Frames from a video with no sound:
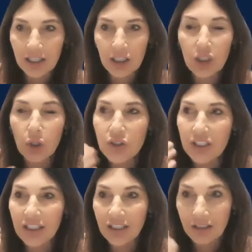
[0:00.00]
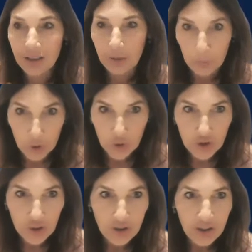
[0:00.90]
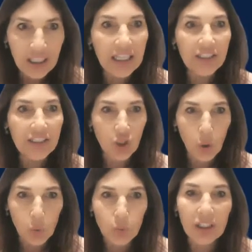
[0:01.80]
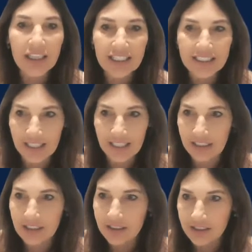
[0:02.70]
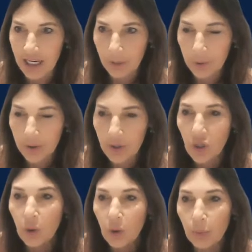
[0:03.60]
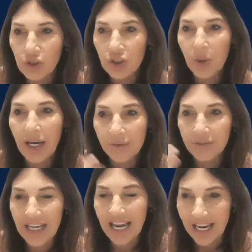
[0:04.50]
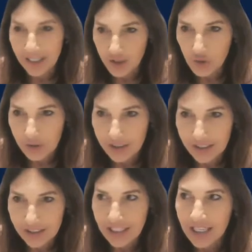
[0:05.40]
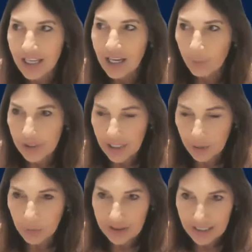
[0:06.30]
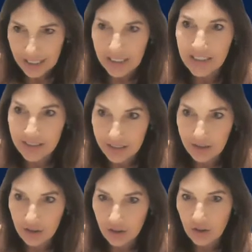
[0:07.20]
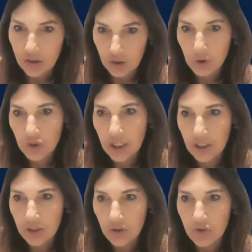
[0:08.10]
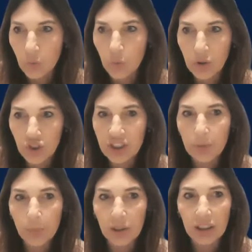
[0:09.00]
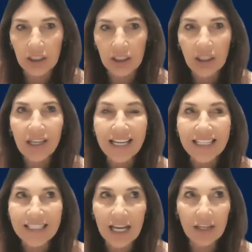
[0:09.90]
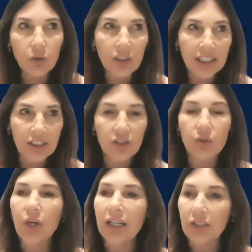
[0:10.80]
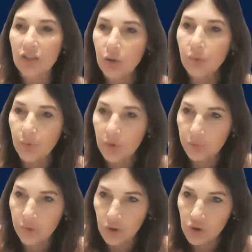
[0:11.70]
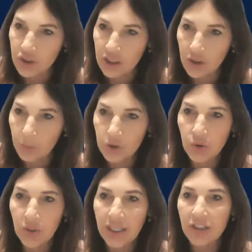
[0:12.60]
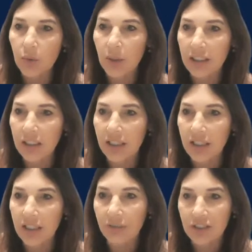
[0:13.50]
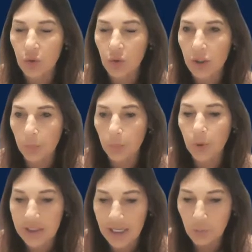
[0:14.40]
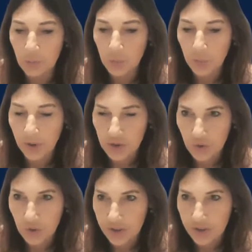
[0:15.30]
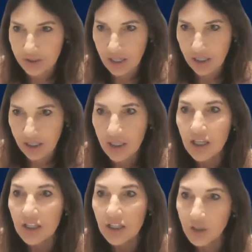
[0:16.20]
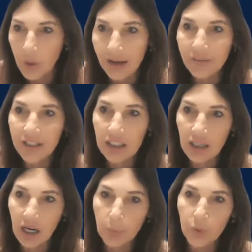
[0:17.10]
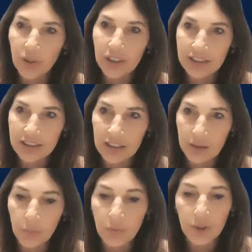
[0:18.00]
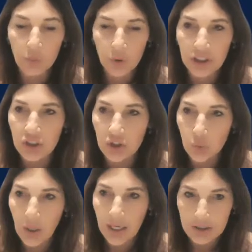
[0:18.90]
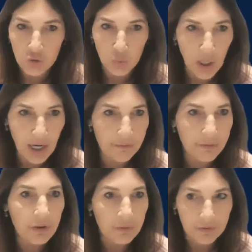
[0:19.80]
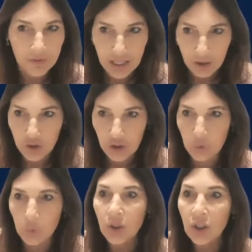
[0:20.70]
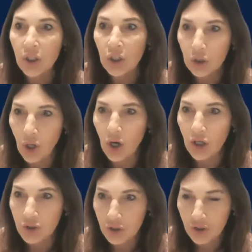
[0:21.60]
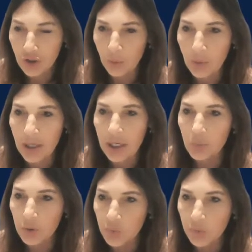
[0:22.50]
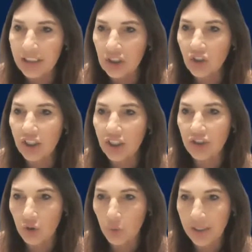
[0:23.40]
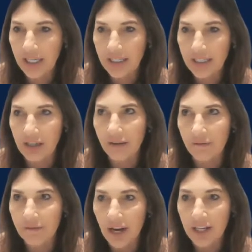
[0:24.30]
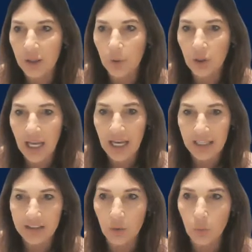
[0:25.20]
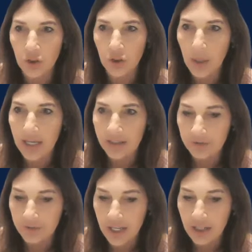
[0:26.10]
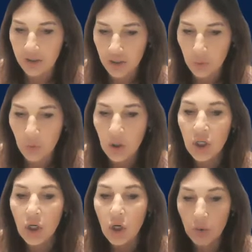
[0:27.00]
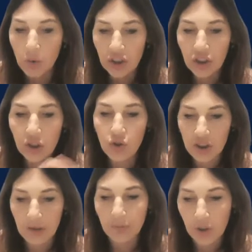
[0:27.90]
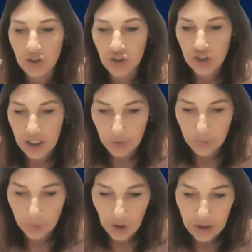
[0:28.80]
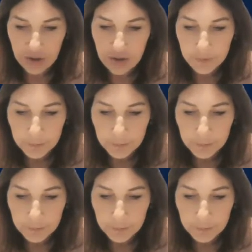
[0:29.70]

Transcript: Closing the merger is only the second step. But you have to actually be able to exit your shares, which typically not only can you not do for the first year, but you can't do anything that's going to put downward pressure on the stock. So having an operating team that really knew how to drive value long-term and was really looking to create a viable asset where you added value was a huge differentiator for us.